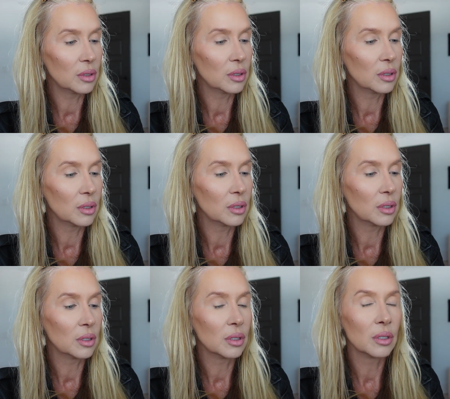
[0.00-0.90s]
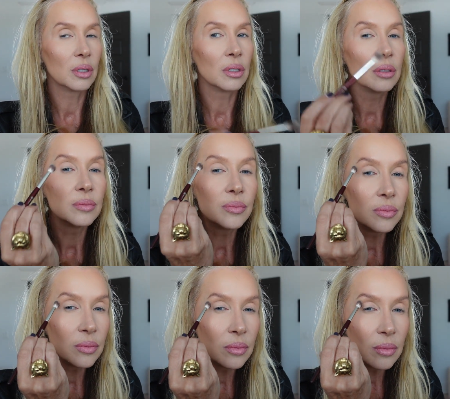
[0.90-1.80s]

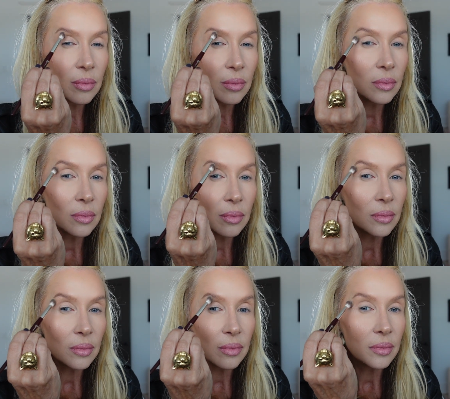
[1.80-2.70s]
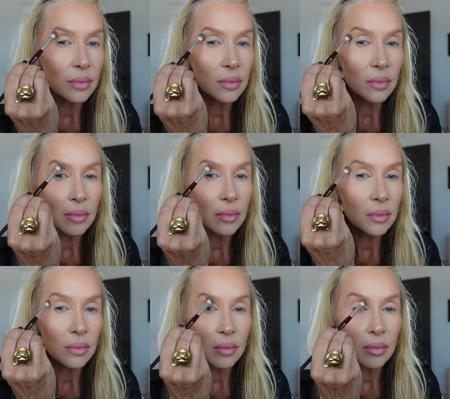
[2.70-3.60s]

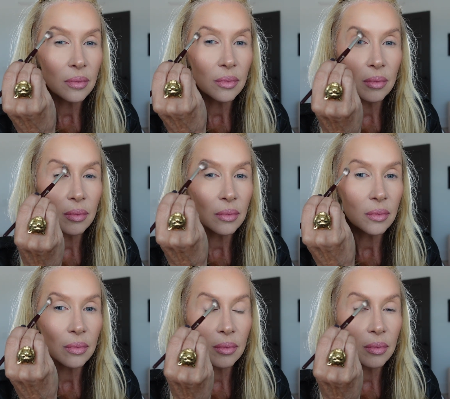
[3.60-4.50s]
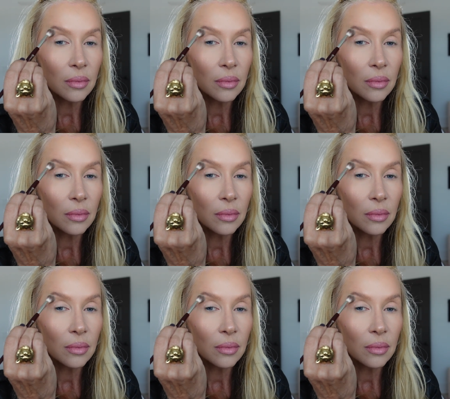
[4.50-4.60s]
Nobody speaks.